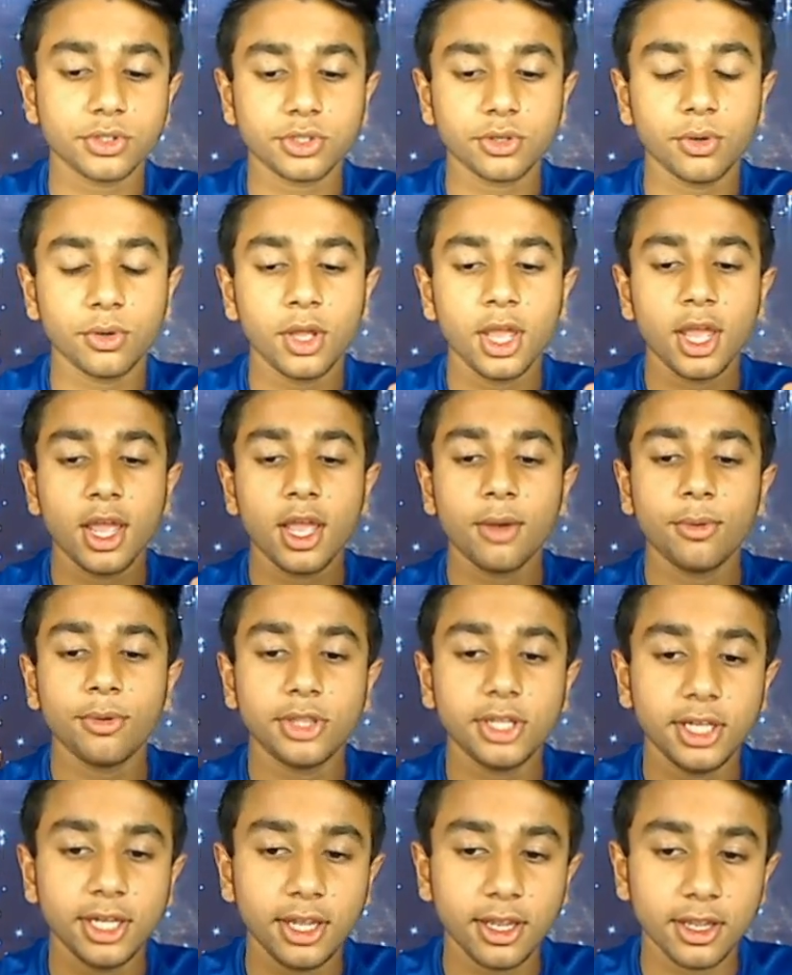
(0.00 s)
So with
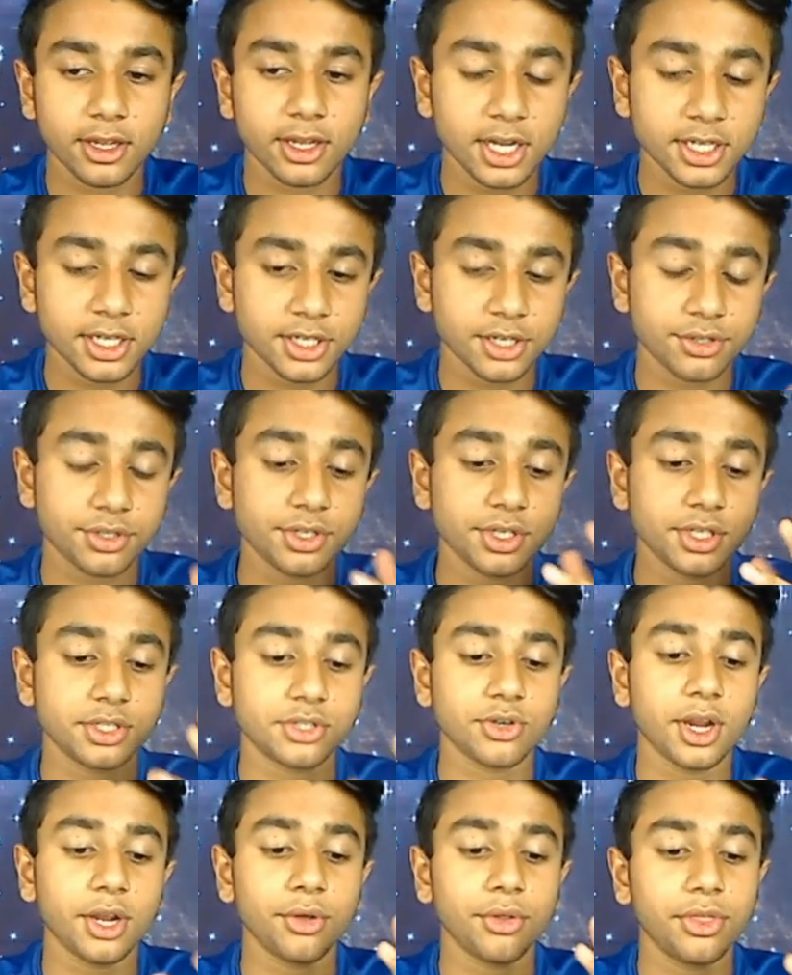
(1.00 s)
the isosceles
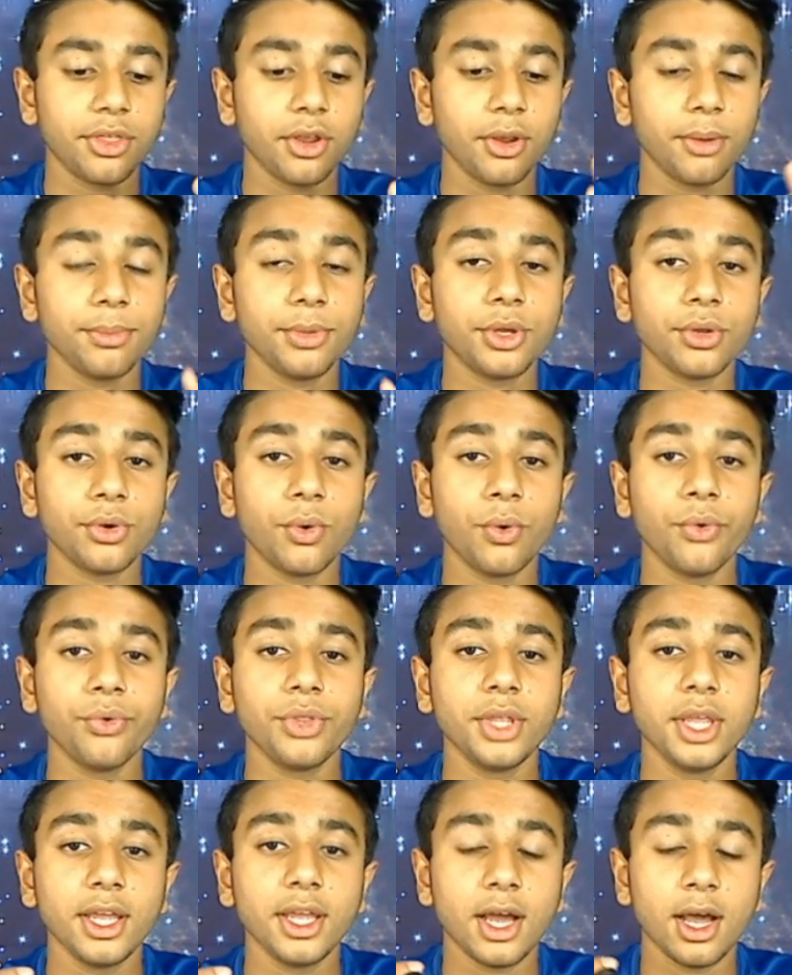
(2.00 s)
triangle theorem, you can
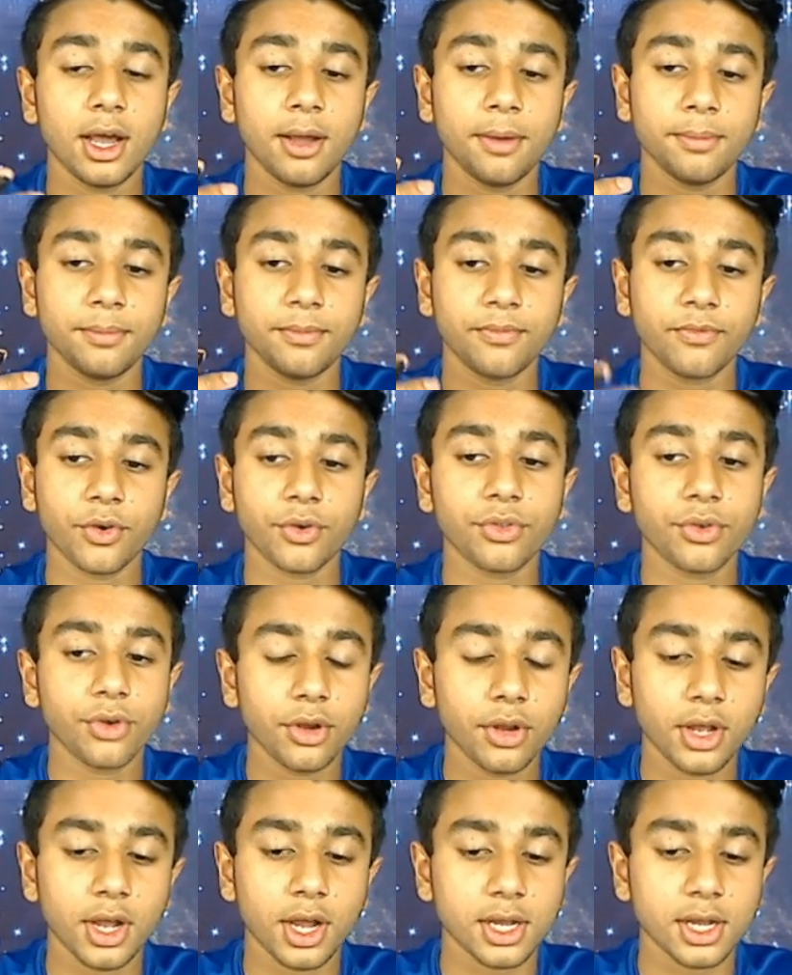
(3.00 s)
only
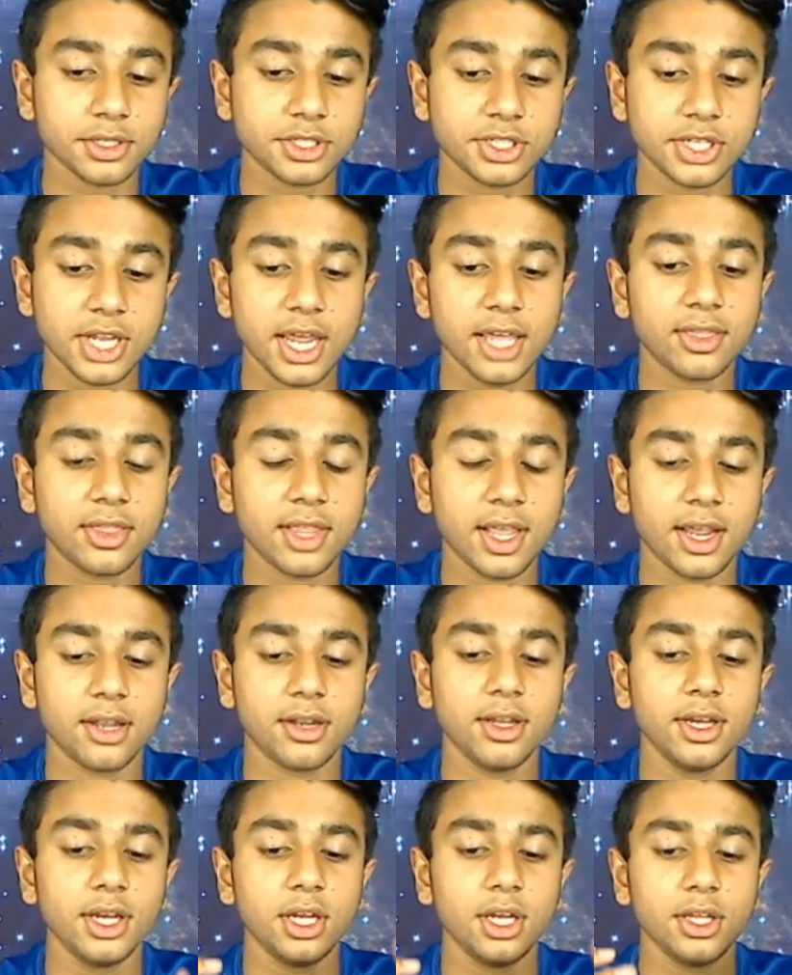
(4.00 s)
further state that
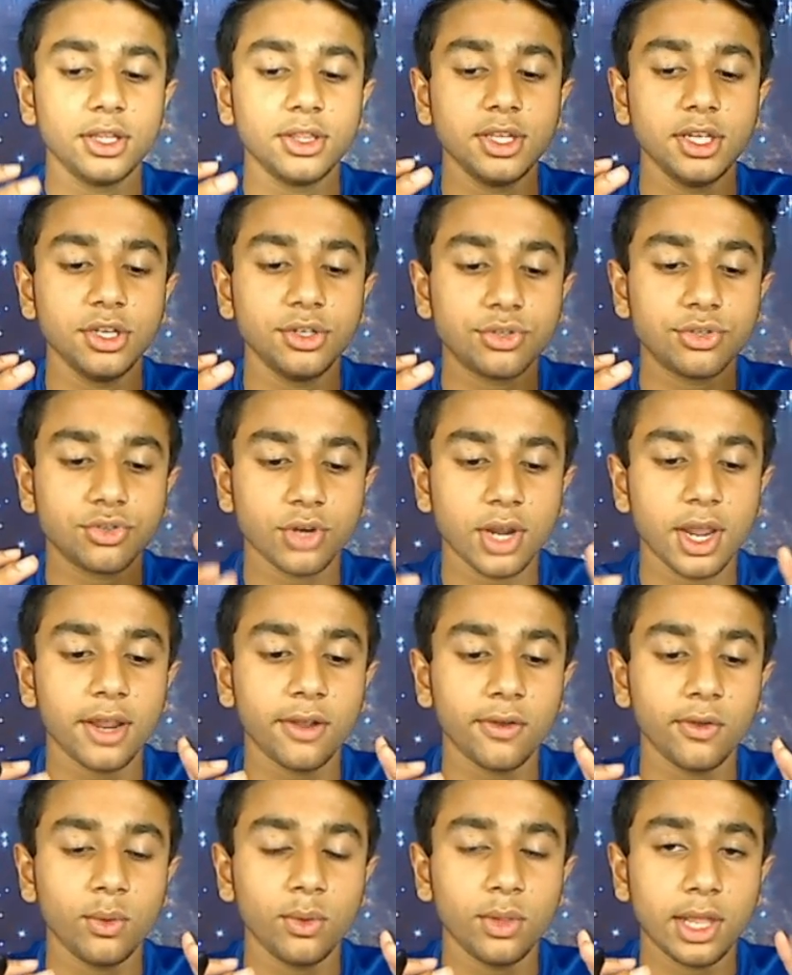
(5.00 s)
the
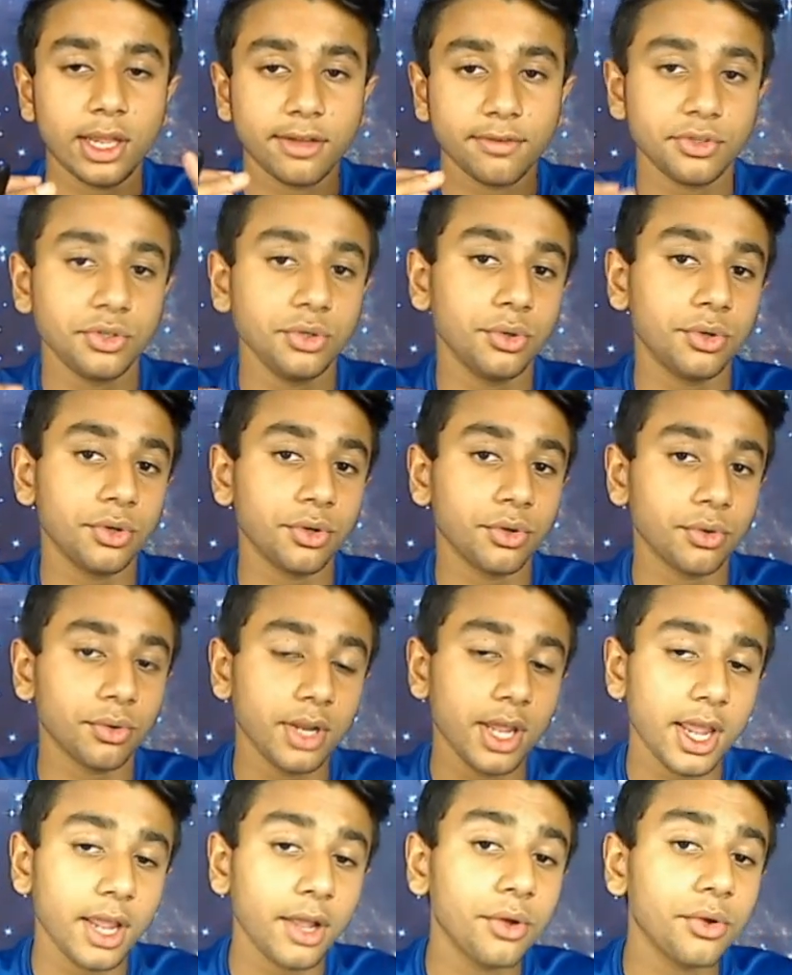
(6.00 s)
triangle will have two congruent
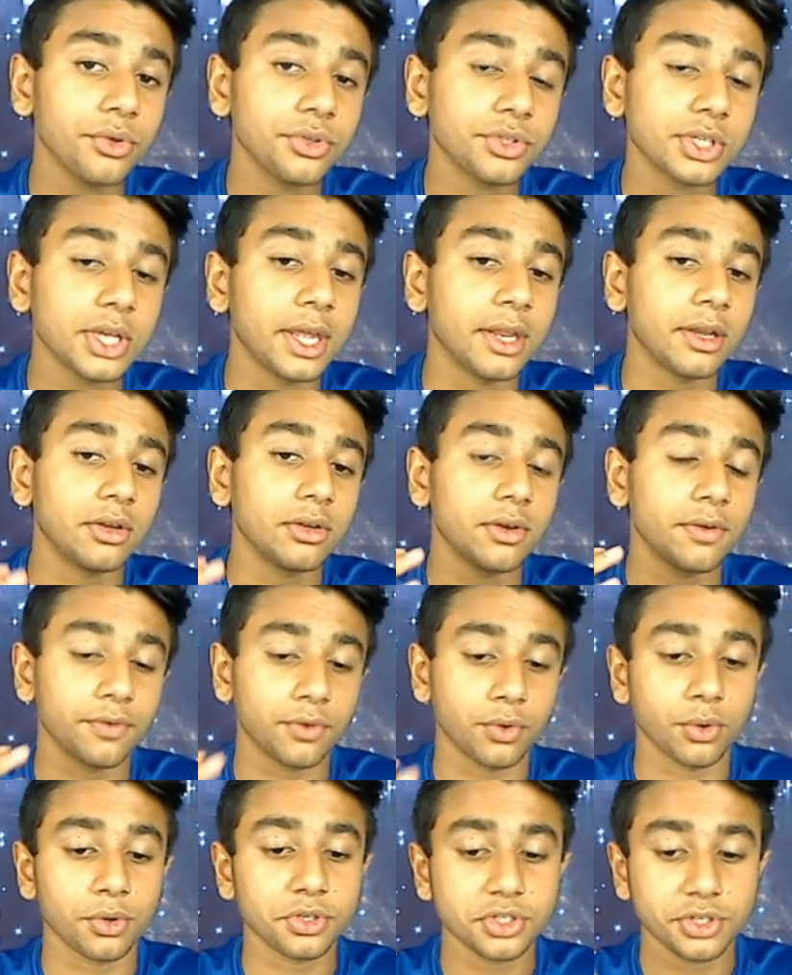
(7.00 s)
angles, and of
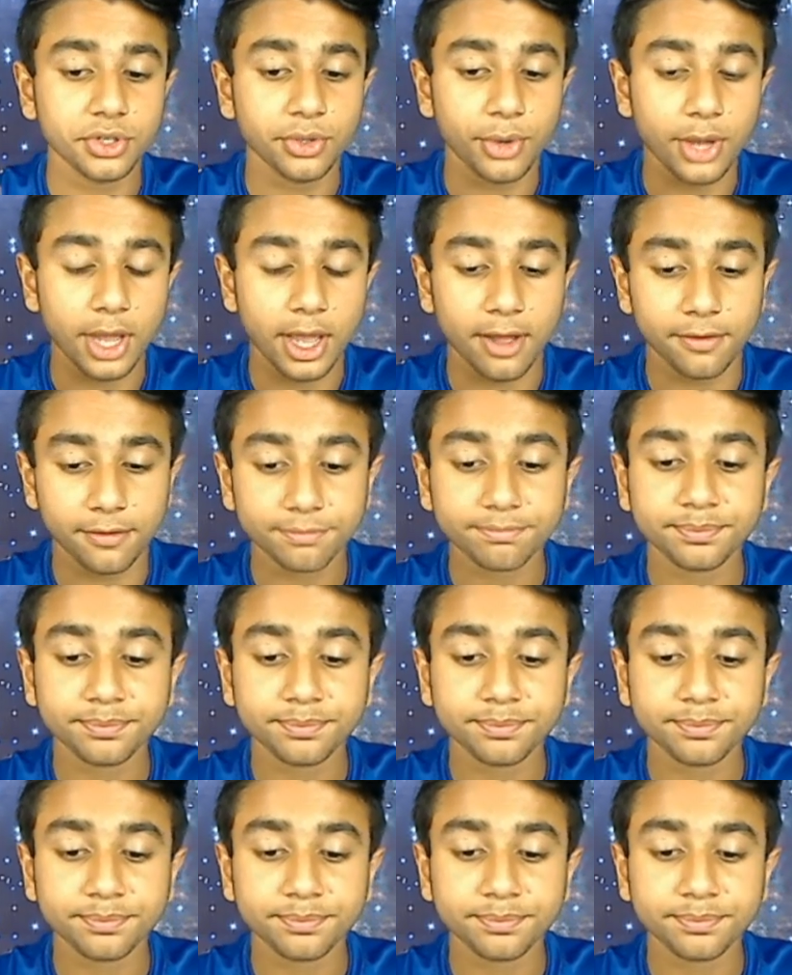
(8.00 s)
course you have